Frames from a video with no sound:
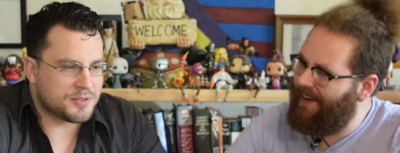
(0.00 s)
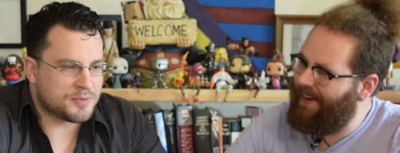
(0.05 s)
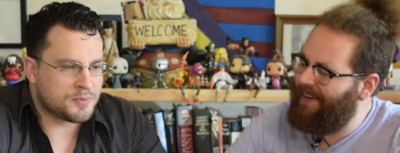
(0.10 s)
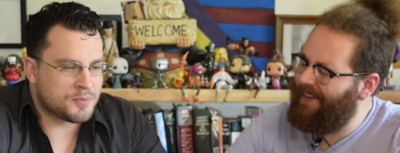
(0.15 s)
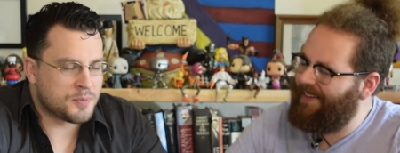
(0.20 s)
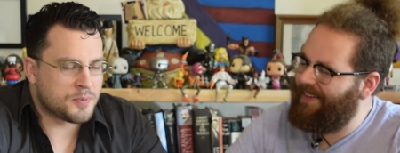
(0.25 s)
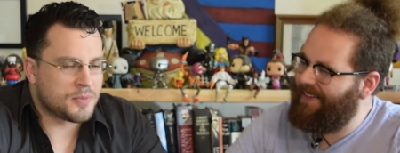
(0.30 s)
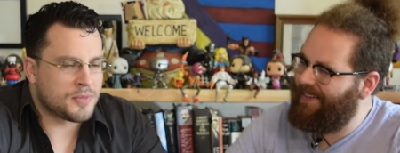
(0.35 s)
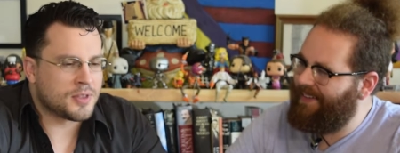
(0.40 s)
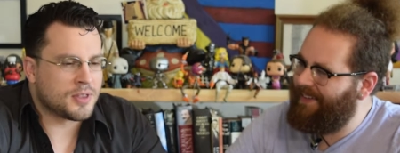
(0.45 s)

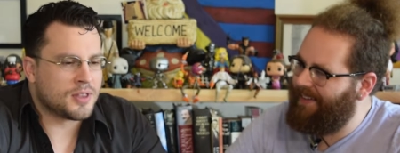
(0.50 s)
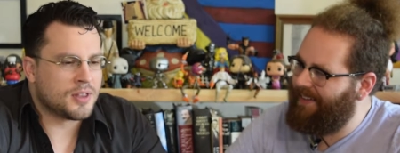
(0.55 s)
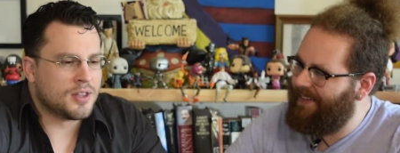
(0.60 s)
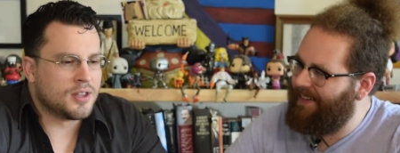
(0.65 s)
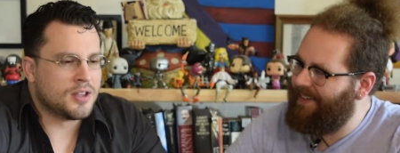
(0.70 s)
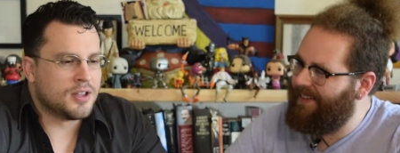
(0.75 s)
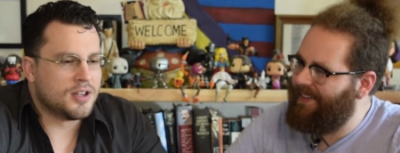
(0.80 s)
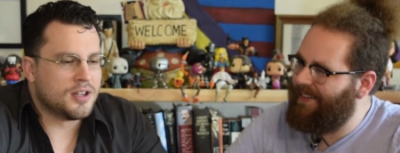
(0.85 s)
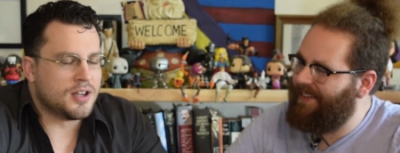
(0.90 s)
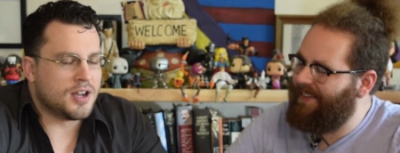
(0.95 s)
Speaker 1: Okay.
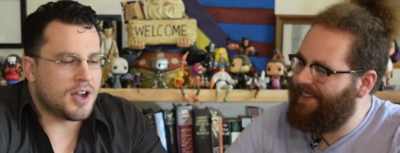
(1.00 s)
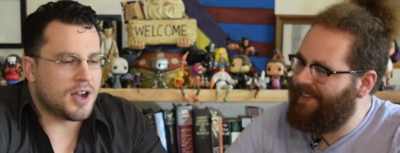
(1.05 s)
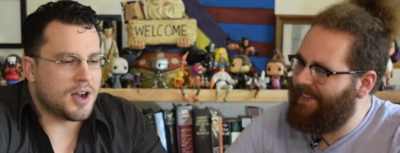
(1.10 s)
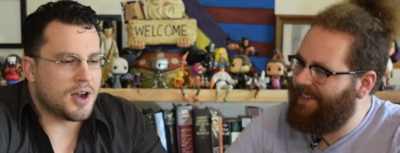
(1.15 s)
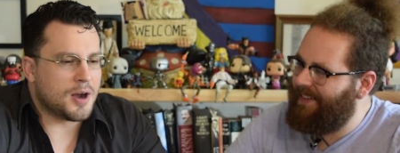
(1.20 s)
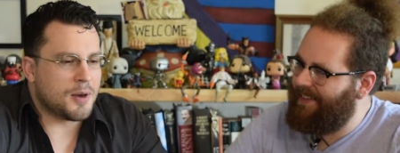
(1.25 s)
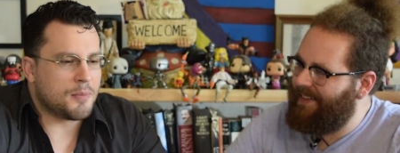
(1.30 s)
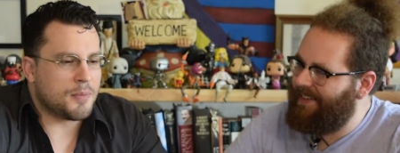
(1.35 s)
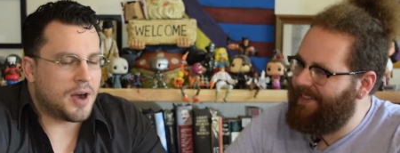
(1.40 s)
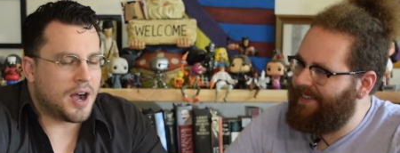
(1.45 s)

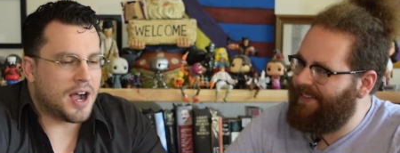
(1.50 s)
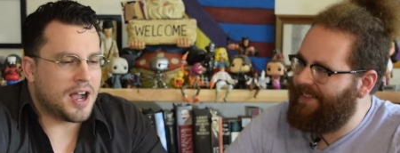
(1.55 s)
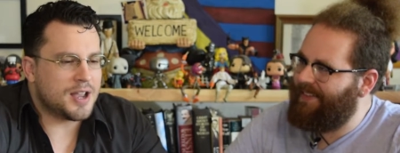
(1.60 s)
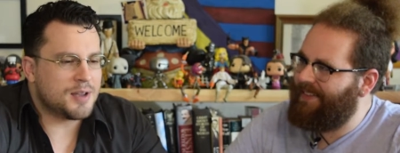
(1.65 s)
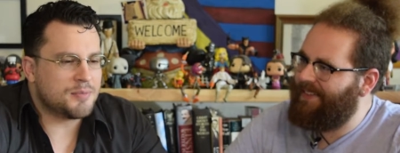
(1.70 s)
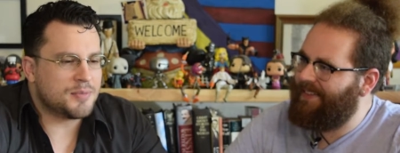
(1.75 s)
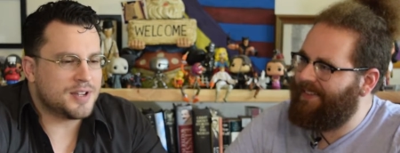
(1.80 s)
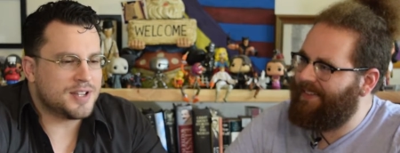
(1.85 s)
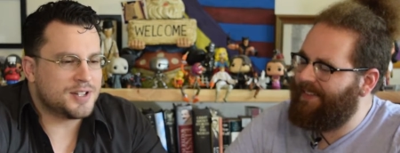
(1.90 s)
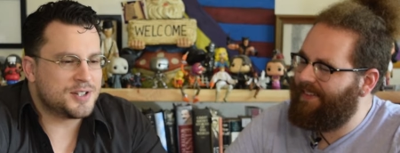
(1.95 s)
Um,
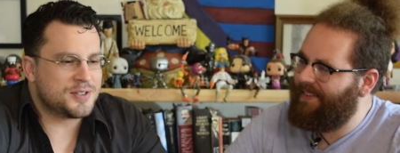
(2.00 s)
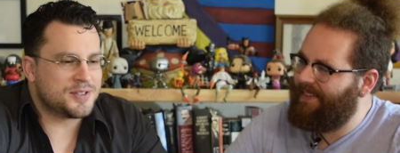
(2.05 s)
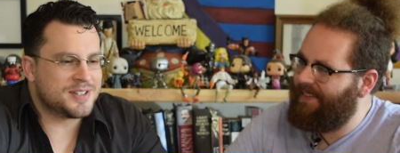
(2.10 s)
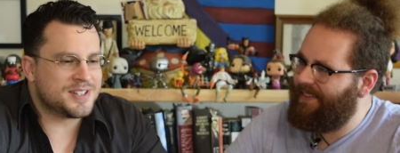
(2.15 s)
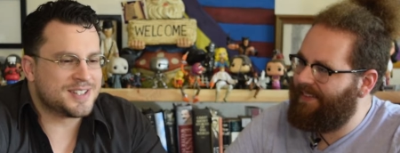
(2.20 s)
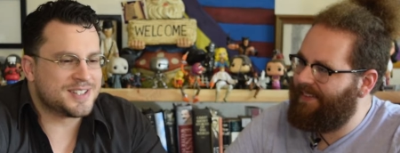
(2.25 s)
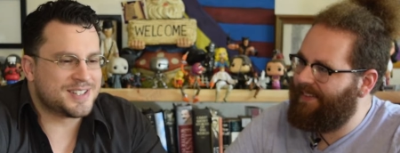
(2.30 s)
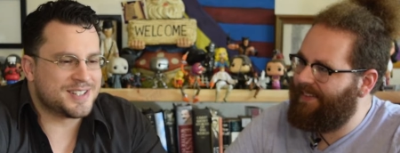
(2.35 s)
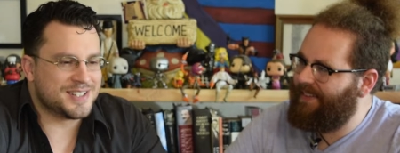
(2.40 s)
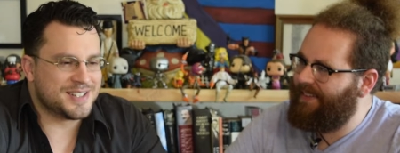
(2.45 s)
I am
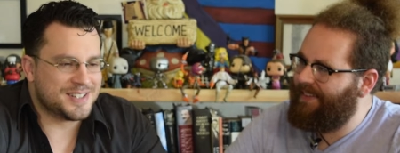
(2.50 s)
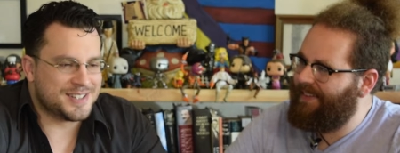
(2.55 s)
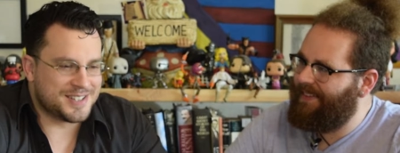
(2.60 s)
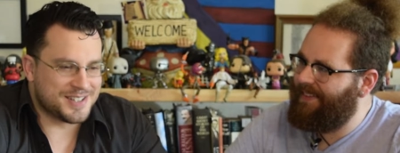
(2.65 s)
interested